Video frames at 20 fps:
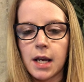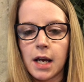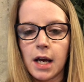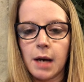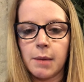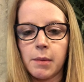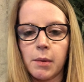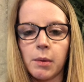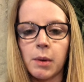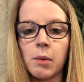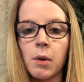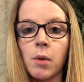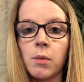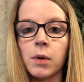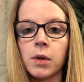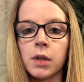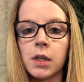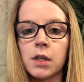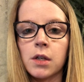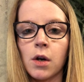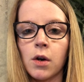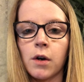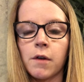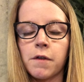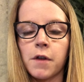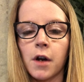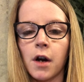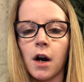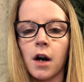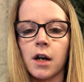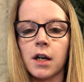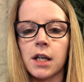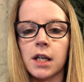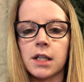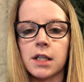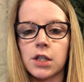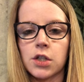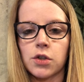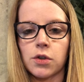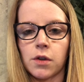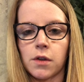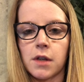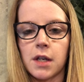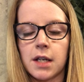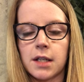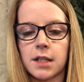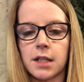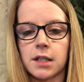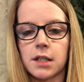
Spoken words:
But we won't really know if there are any additional things